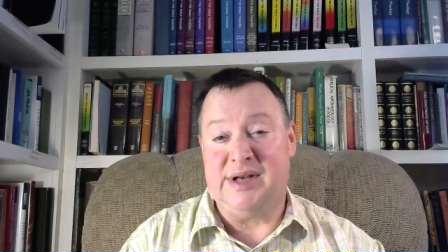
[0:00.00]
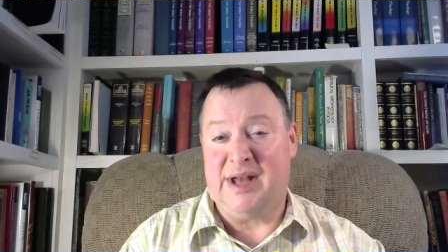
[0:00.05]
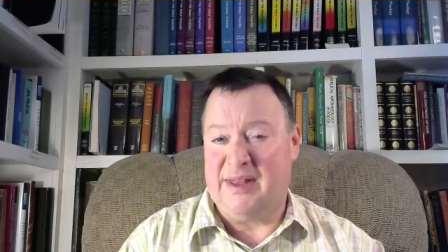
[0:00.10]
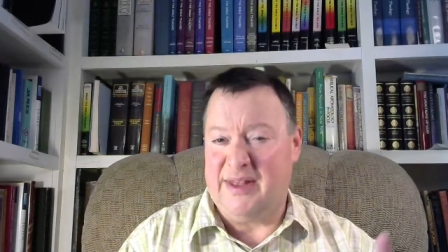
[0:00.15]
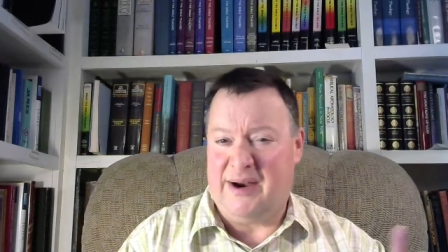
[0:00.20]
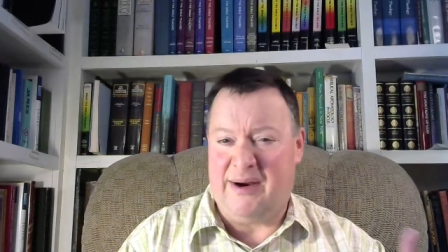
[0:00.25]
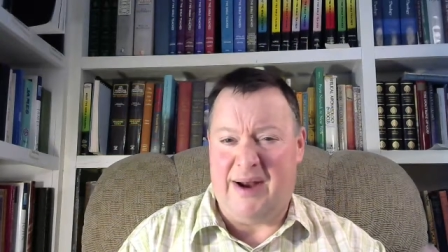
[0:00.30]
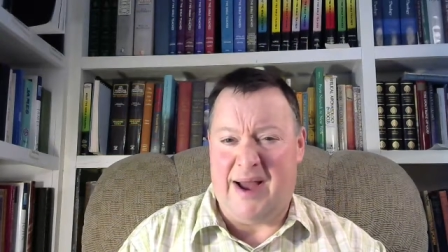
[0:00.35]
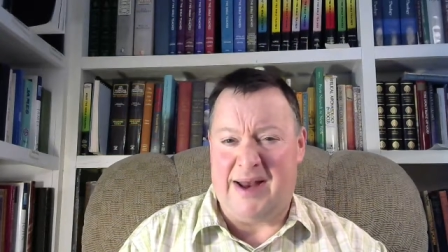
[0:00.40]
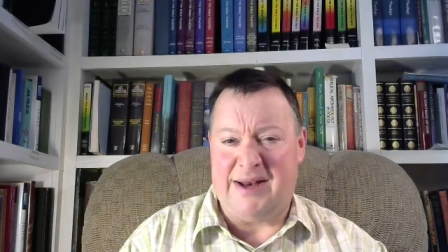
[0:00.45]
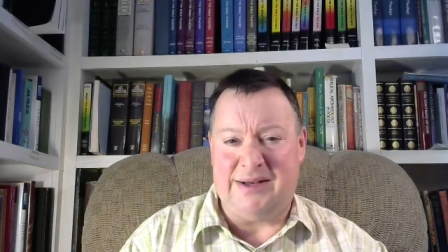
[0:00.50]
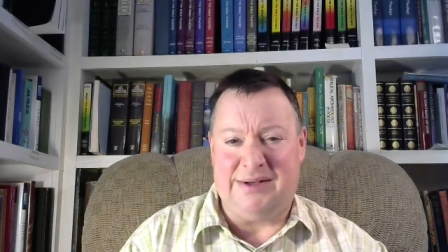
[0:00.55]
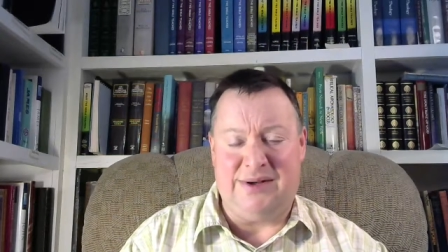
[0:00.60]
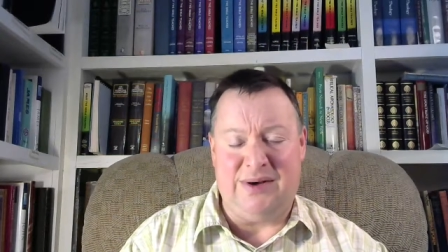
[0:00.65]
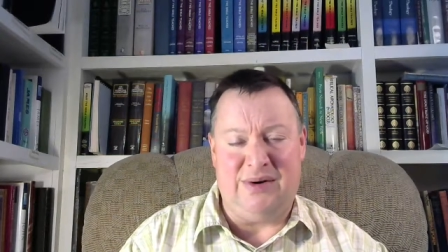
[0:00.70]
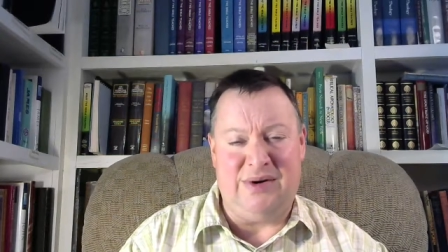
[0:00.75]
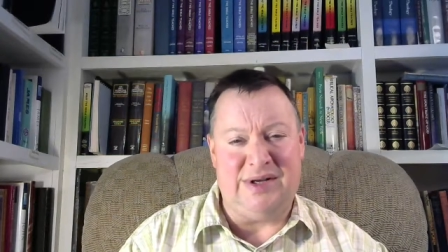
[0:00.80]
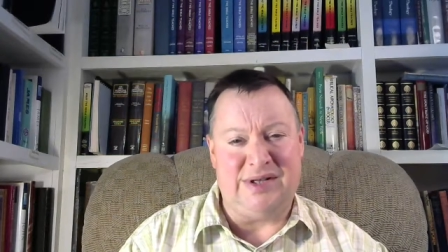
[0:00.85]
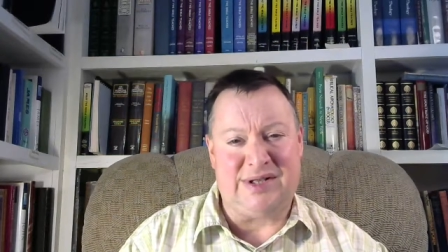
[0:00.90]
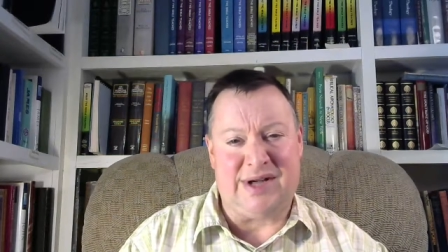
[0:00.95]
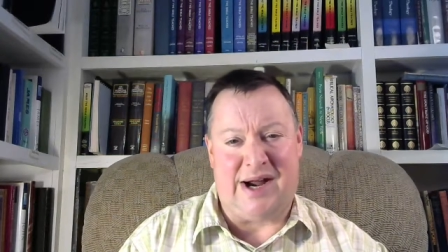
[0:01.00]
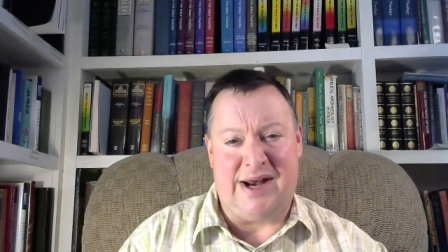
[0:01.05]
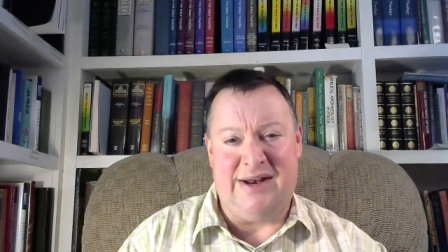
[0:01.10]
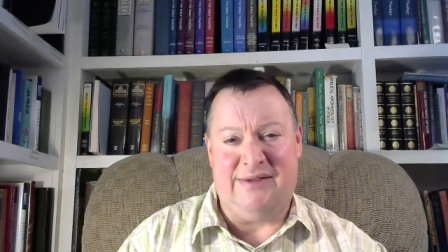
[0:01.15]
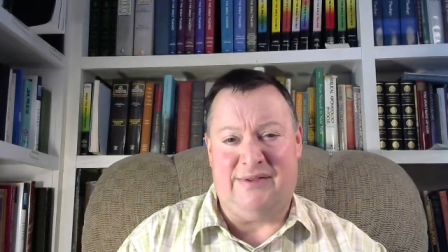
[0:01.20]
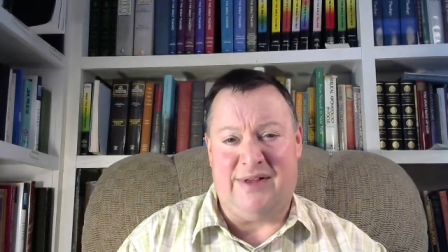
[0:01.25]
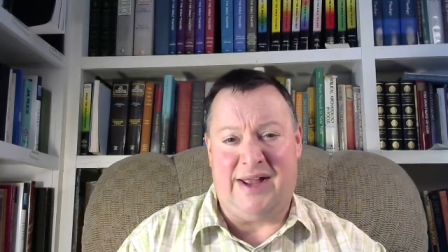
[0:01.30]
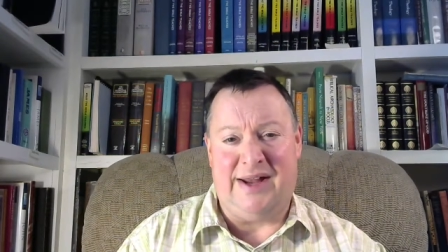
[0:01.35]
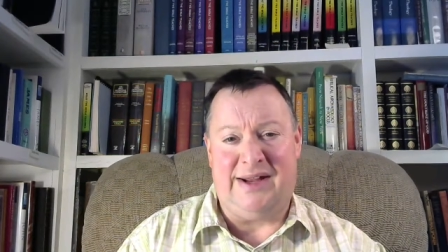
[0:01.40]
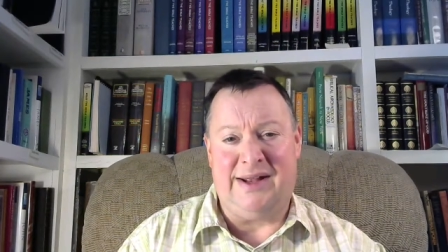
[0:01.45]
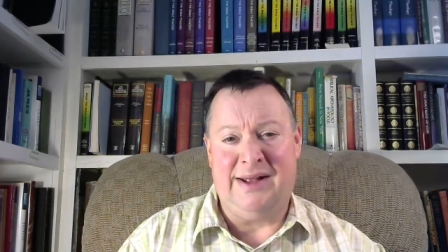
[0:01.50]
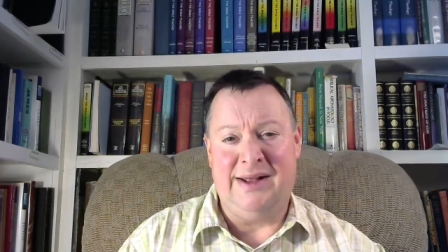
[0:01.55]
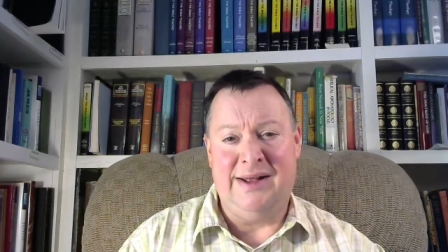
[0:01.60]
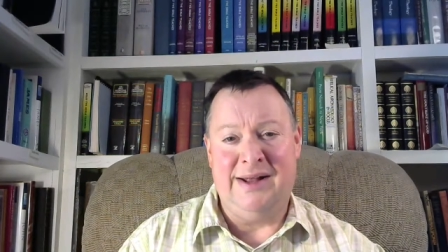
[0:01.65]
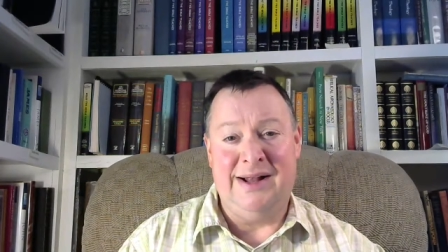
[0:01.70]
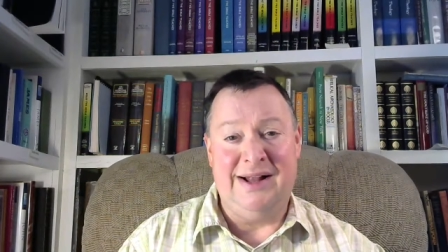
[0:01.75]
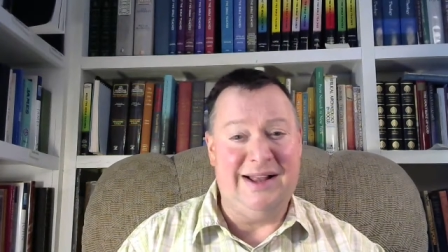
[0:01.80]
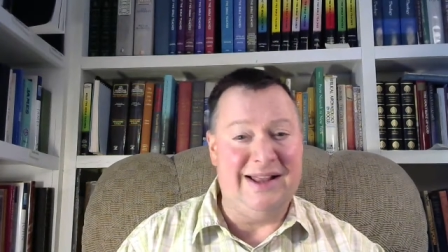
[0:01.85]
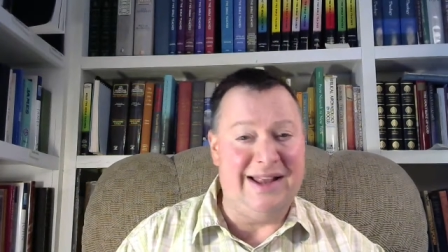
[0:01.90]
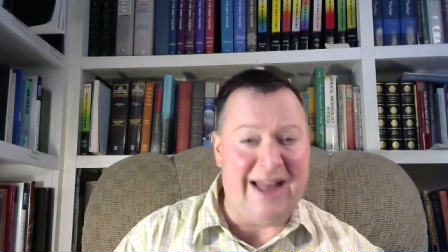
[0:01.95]
Now, their attitude is kind of like,
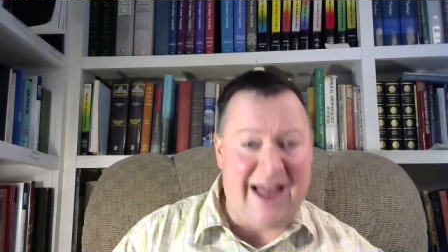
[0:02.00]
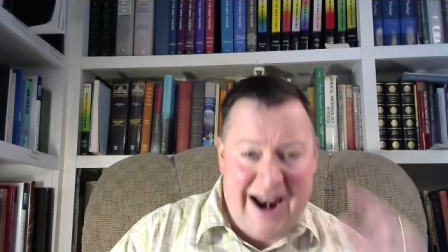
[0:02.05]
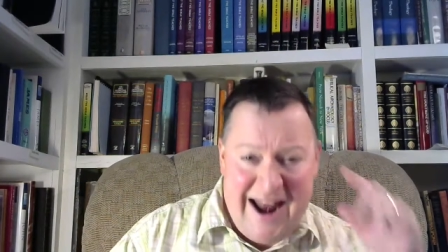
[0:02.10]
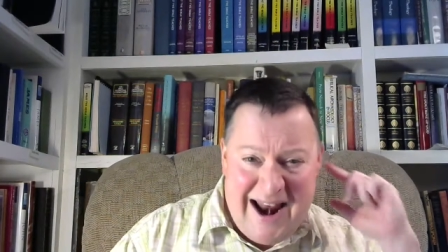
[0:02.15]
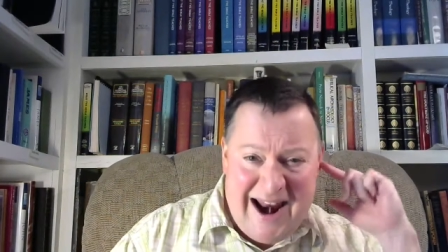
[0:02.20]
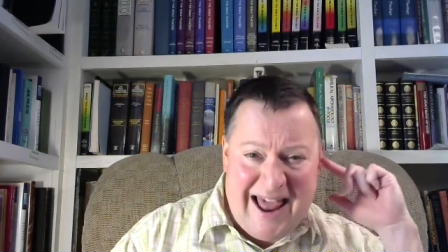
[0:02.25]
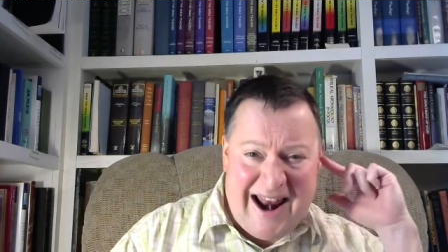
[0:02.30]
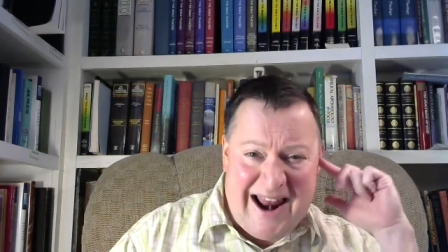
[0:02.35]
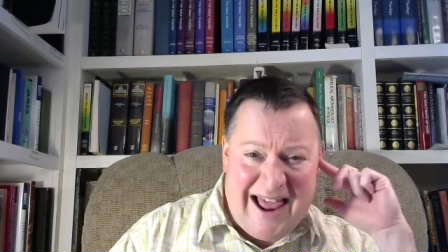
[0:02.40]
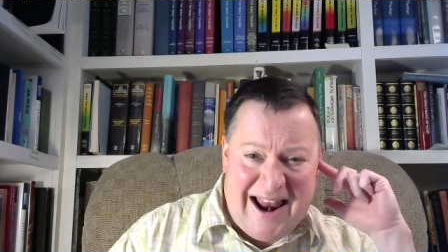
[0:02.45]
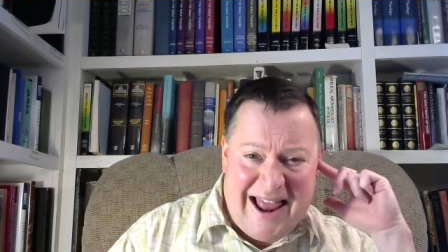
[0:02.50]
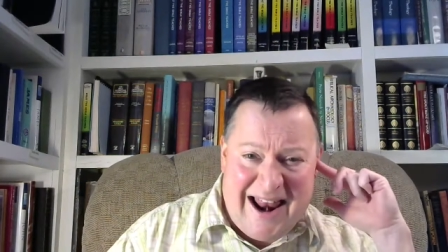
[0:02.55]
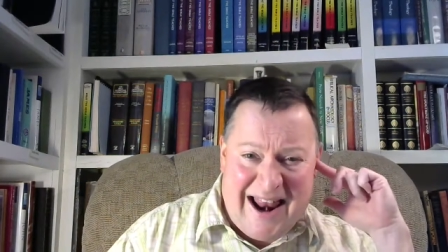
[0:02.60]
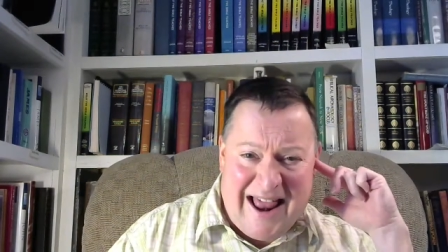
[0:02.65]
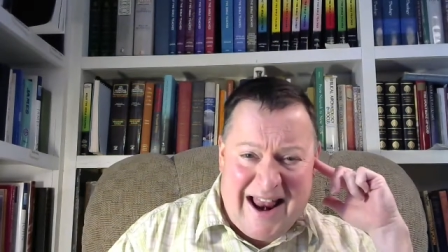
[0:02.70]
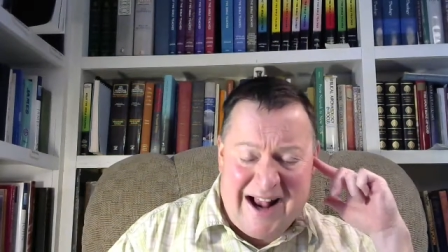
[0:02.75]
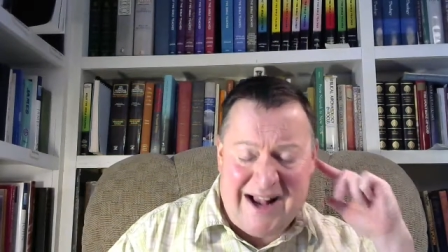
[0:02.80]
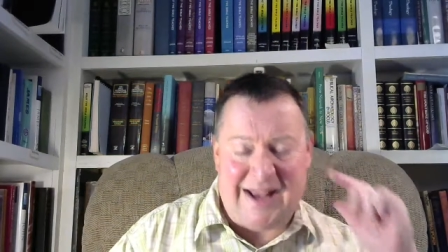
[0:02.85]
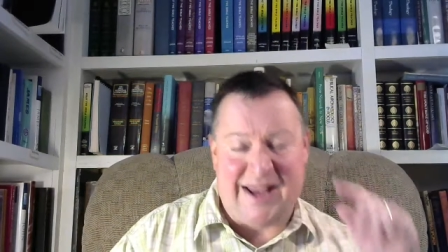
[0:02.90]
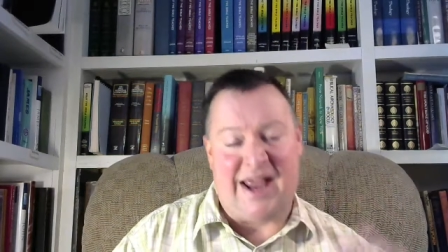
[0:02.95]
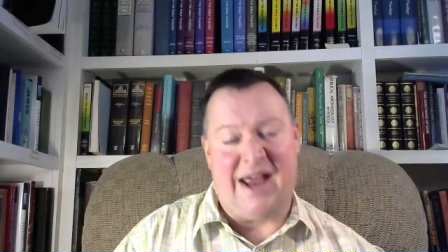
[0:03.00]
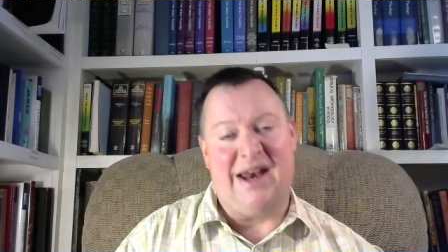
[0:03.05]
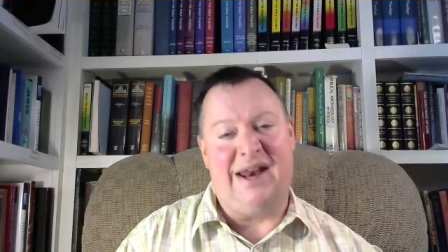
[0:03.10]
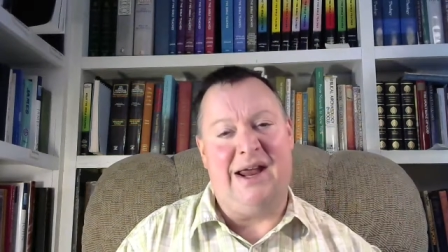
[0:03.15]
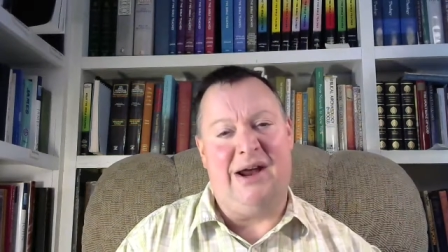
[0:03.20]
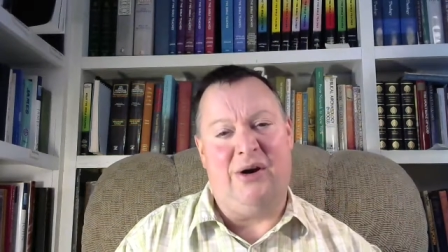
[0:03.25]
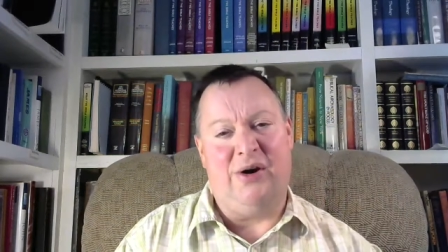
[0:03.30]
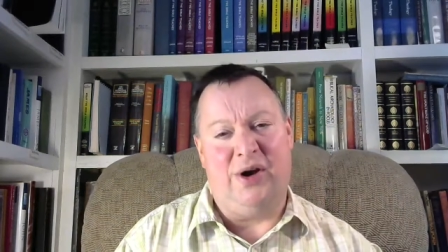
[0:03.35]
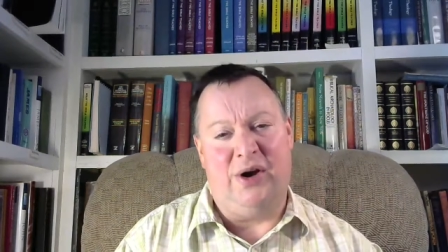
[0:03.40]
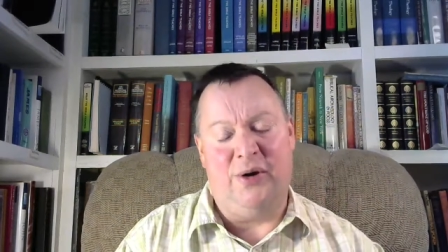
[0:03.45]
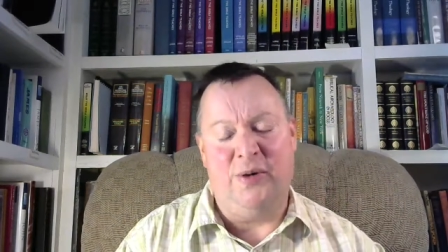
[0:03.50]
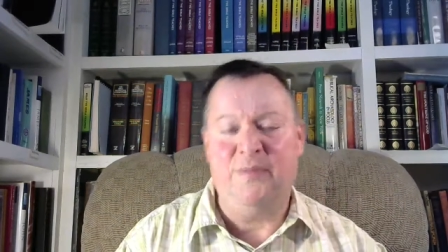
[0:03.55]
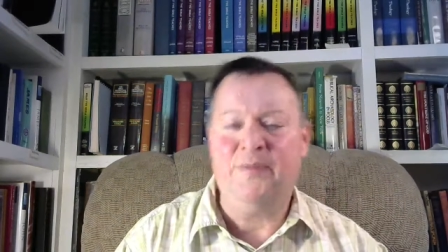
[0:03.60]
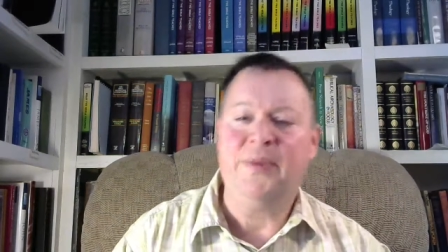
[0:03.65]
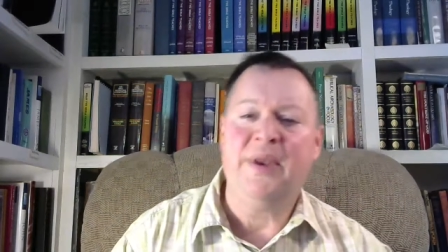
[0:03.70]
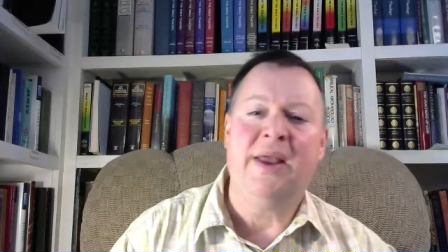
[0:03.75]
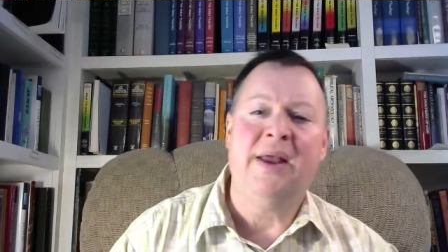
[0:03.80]
La, la la la la la can't hear you.